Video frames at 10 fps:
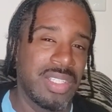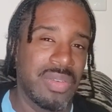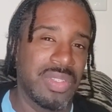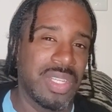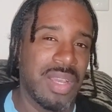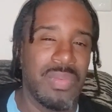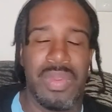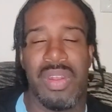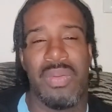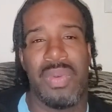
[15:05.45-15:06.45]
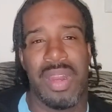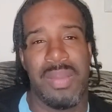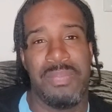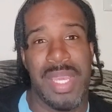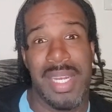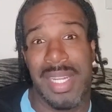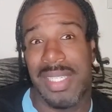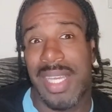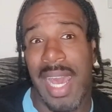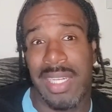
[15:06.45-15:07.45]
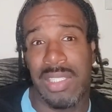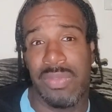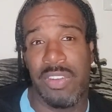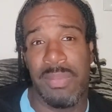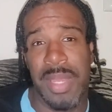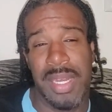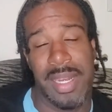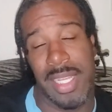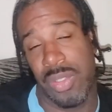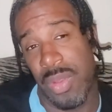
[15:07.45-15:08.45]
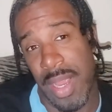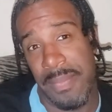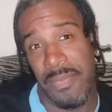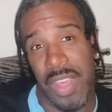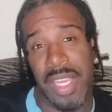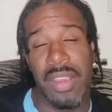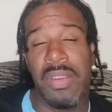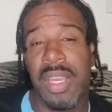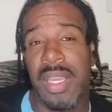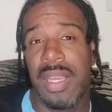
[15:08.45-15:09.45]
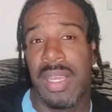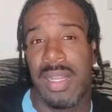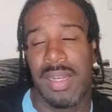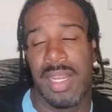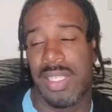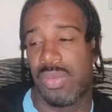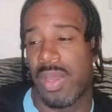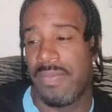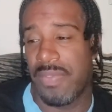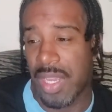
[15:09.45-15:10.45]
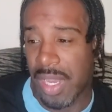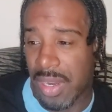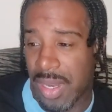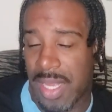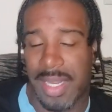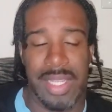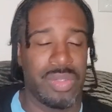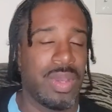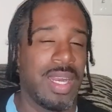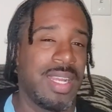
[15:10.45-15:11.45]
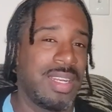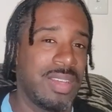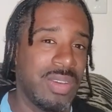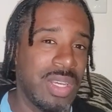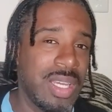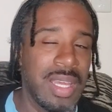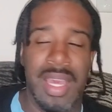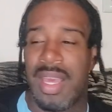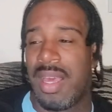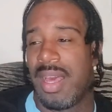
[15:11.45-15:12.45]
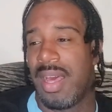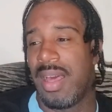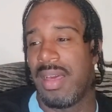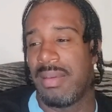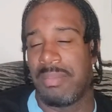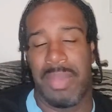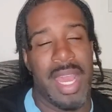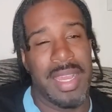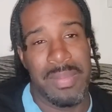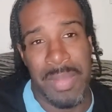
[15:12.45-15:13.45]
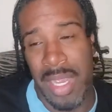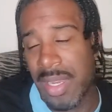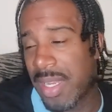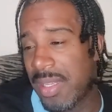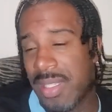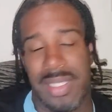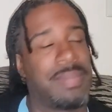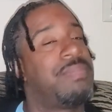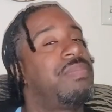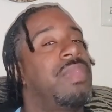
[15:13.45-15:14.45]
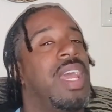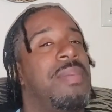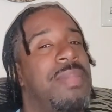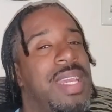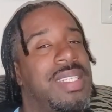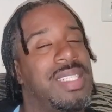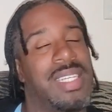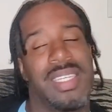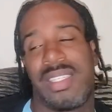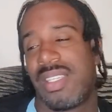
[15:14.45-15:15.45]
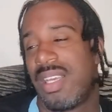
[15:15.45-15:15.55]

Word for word: So it's like we don't want to be detached from it. That's what I'm figuring. That's why I figure like that's why they do it. Uh, black Americans, that makes sense.